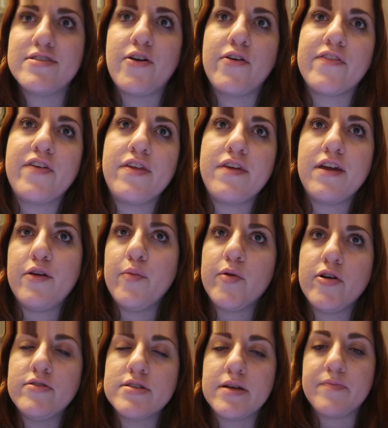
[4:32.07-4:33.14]
So if you think you
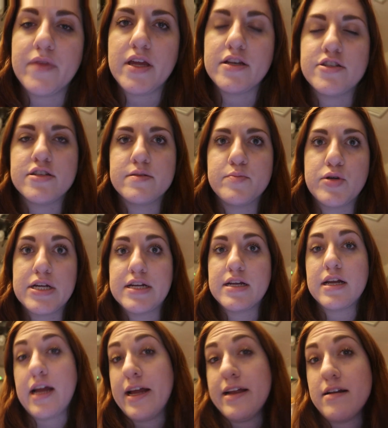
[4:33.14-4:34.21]
broke something, just break
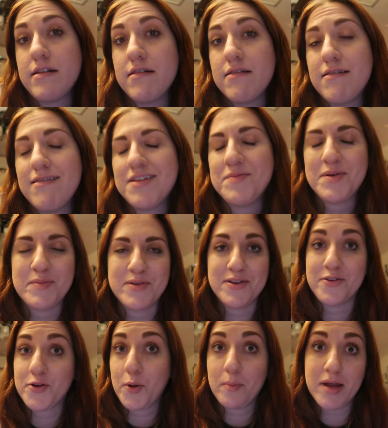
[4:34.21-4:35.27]
it again. Maybe
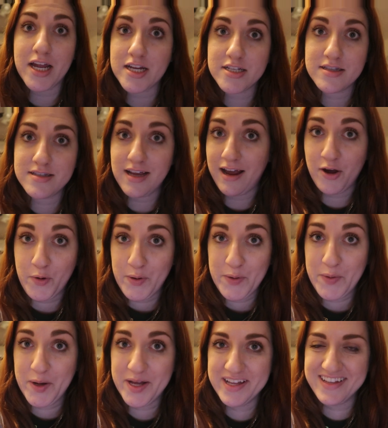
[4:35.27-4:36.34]
it'll go back to how
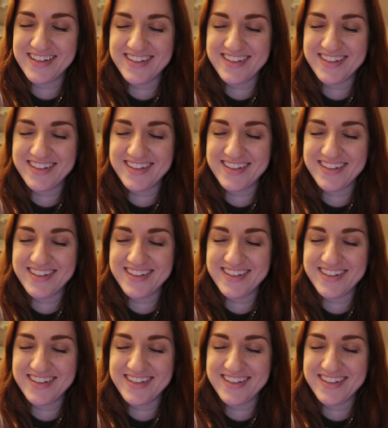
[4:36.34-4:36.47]
it was.